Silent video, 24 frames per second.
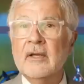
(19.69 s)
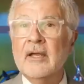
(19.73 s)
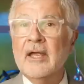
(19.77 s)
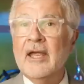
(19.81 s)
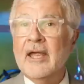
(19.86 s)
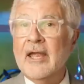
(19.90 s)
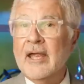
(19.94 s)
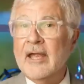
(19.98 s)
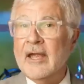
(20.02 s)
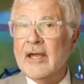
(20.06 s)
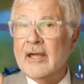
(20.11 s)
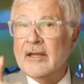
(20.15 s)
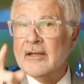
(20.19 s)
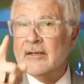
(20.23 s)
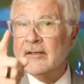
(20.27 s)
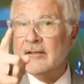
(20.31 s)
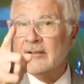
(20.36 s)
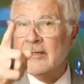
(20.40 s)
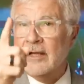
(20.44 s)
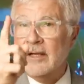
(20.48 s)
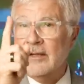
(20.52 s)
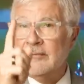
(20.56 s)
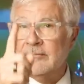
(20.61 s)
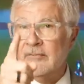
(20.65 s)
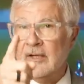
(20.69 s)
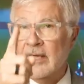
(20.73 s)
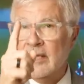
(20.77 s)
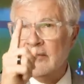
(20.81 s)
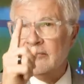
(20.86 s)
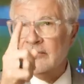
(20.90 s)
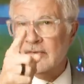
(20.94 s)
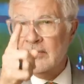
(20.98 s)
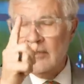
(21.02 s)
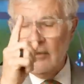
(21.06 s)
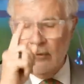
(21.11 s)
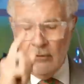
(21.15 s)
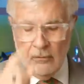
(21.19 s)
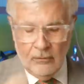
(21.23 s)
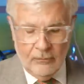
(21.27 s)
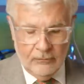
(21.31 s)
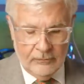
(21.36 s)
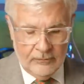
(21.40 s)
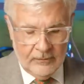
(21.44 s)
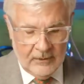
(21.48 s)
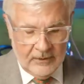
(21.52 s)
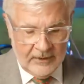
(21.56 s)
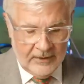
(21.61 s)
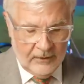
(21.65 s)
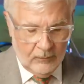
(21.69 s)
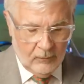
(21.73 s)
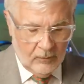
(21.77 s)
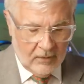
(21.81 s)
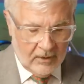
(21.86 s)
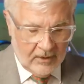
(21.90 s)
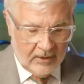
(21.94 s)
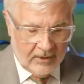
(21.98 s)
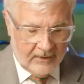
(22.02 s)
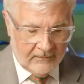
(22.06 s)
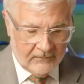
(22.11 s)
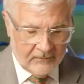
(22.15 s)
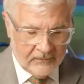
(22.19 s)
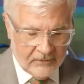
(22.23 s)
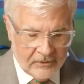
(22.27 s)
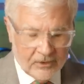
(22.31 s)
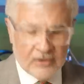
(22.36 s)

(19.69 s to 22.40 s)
And I'm not the only one.